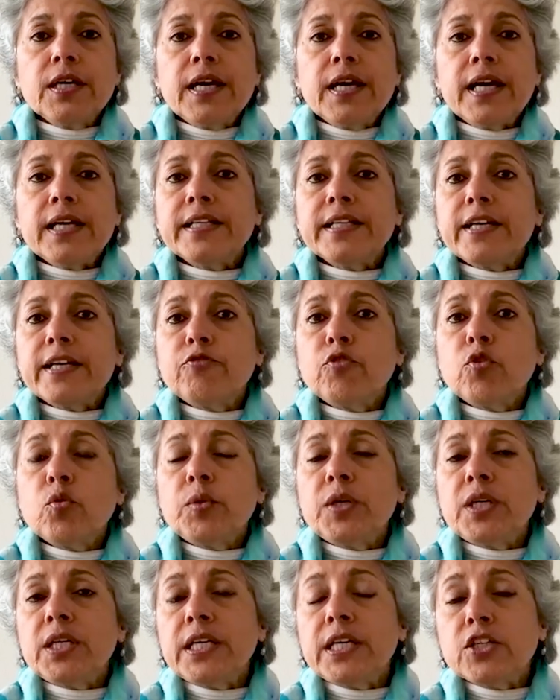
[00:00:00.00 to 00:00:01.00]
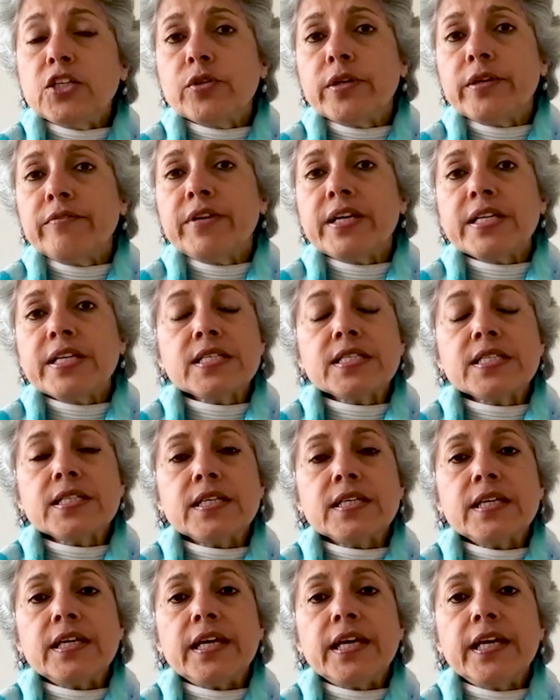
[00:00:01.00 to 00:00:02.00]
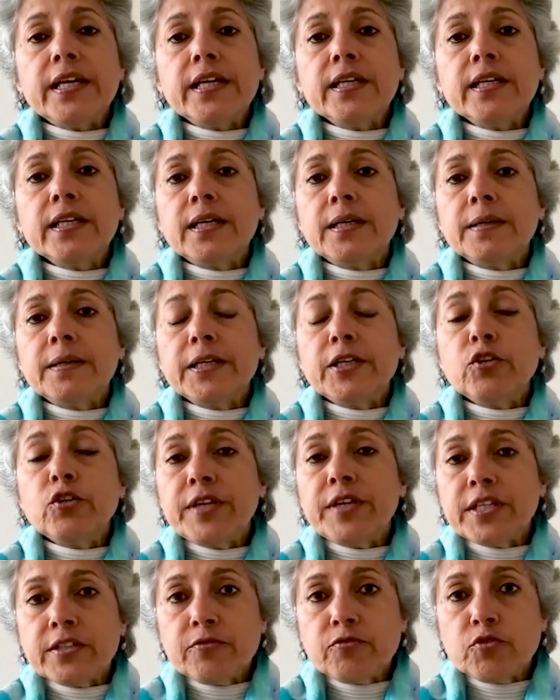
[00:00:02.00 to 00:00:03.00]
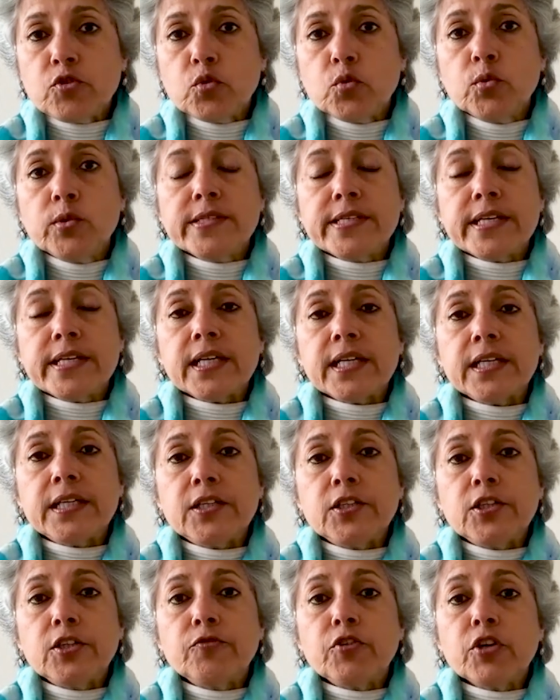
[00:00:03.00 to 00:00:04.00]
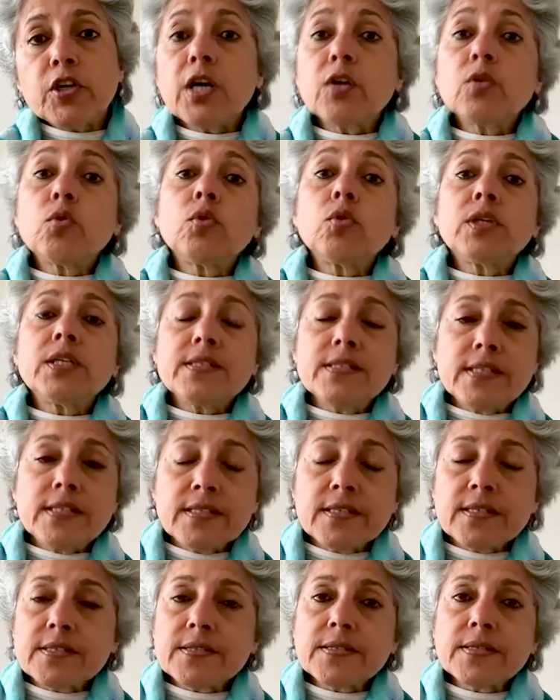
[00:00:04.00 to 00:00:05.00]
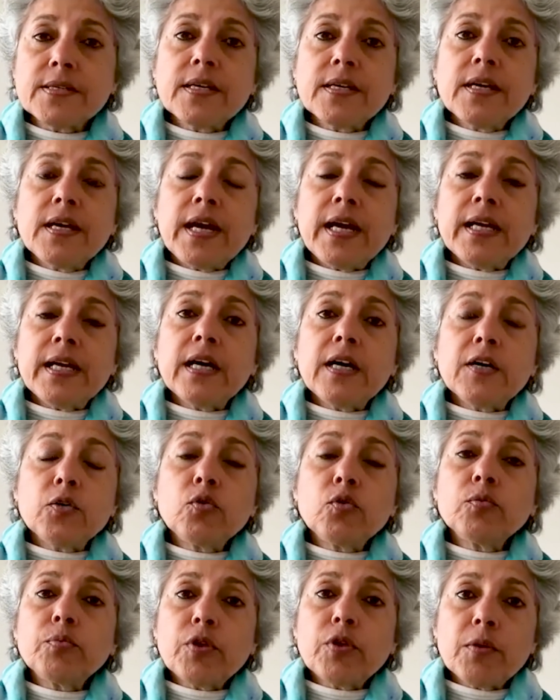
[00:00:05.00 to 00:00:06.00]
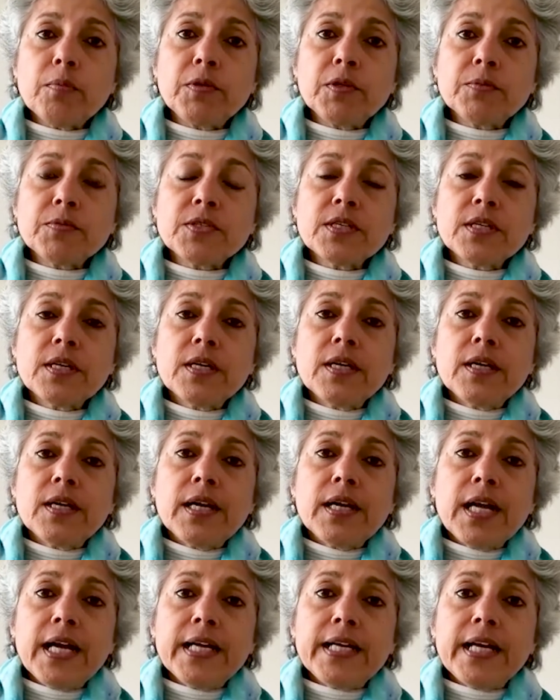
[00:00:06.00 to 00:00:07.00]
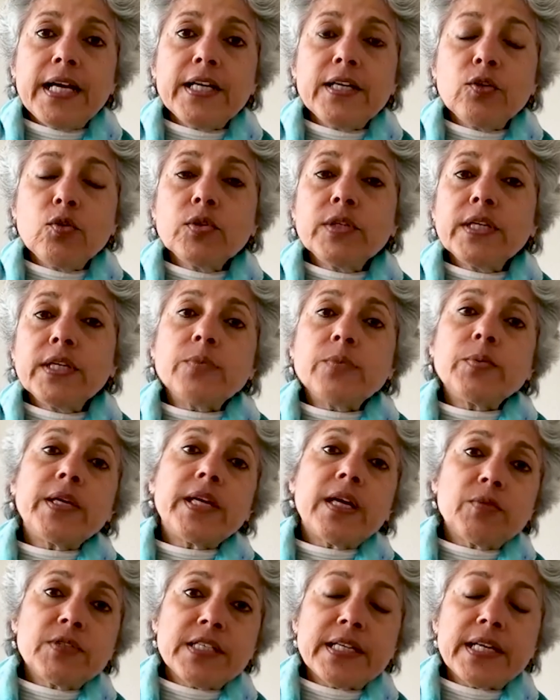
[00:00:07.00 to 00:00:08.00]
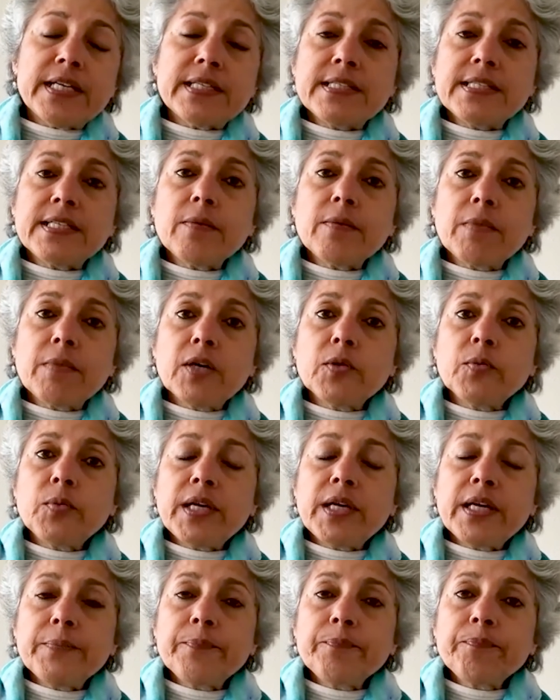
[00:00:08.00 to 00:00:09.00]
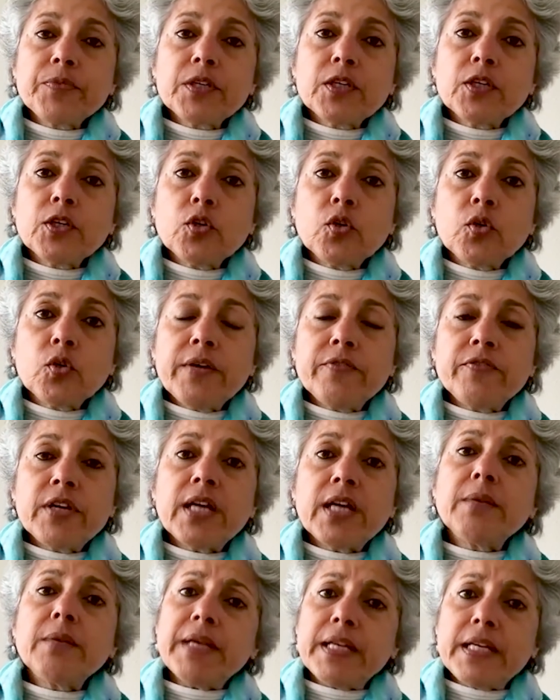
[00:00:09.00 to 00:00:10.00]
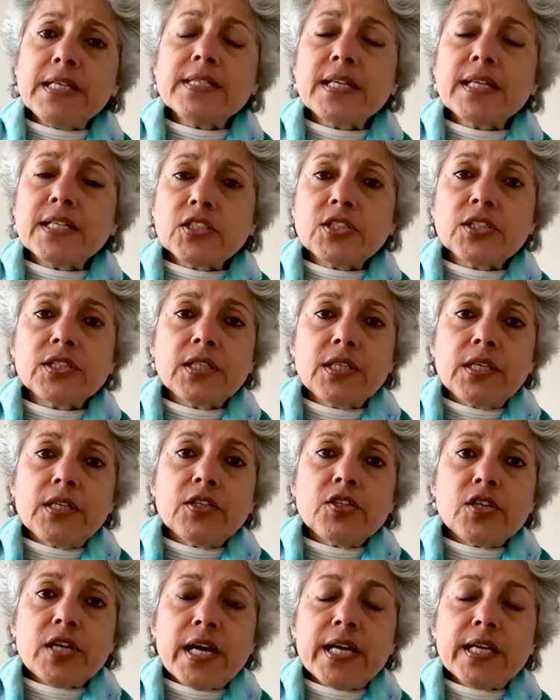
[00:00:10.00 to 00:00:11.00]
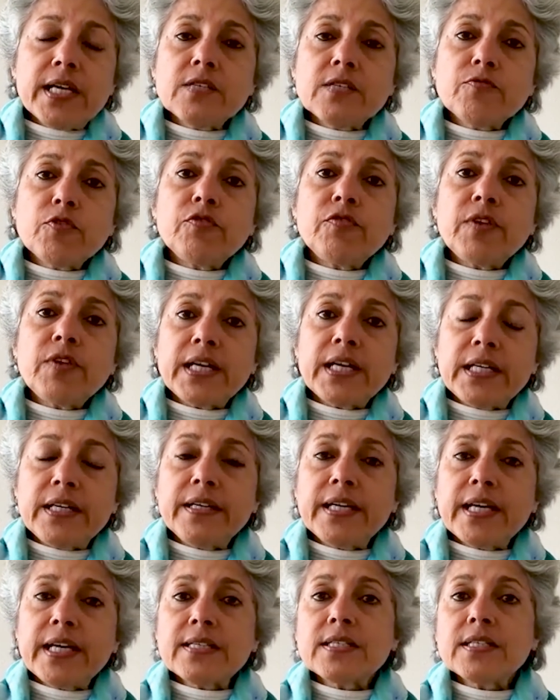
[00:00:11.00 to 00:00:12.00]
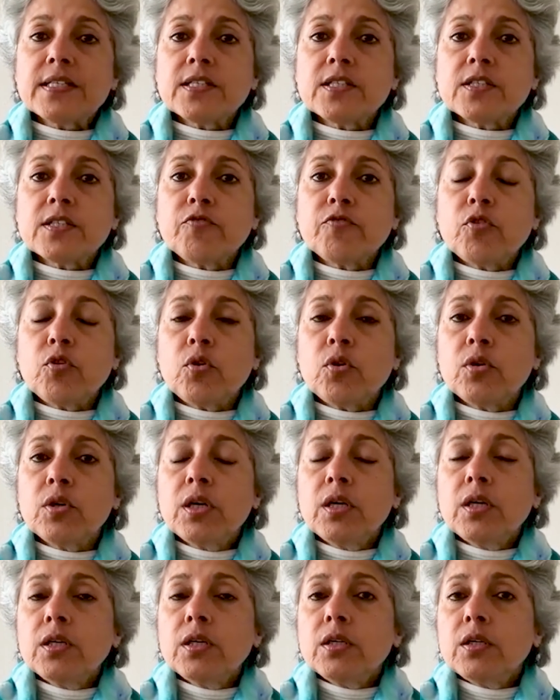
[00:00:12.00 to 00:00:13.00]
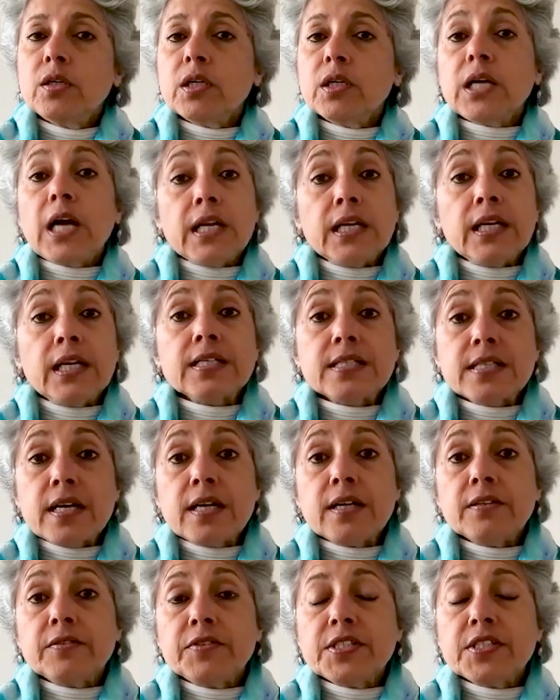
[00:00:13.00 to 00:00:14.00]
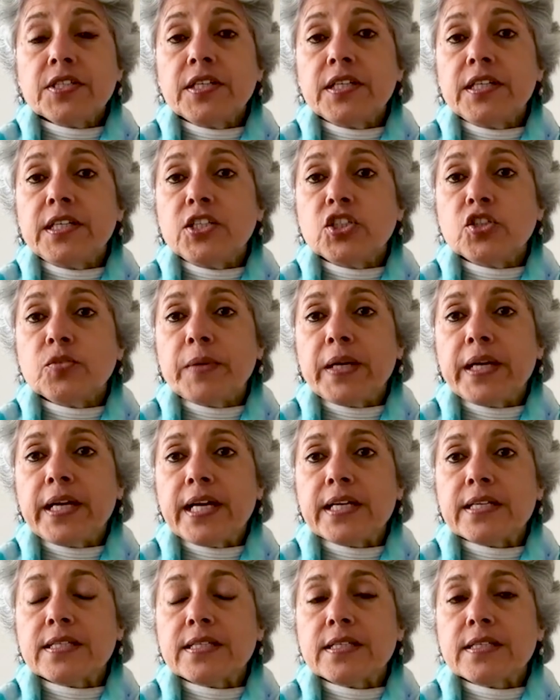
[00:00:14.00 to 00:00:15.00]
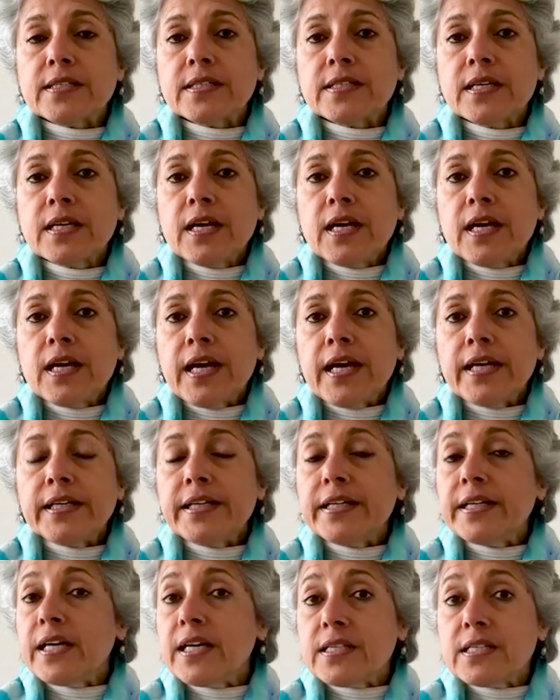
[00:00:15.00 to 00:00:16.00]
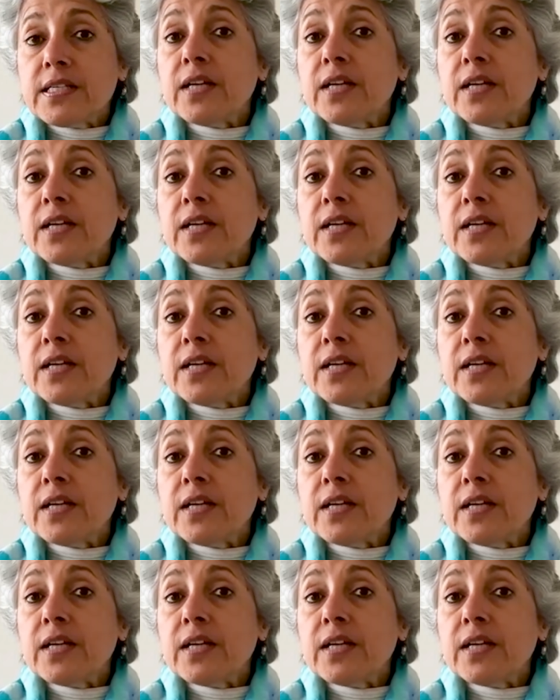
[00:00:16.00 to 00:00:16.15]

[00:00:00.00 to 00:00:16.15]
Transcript: And therefore, we need to invest in uh, innovative tools that are needed for our own diseases and our own problems. And I know that when I was in I C M R, we you know, have run many such trials for filariasis, for Kala-azar, visceral leishmaniasis. And India has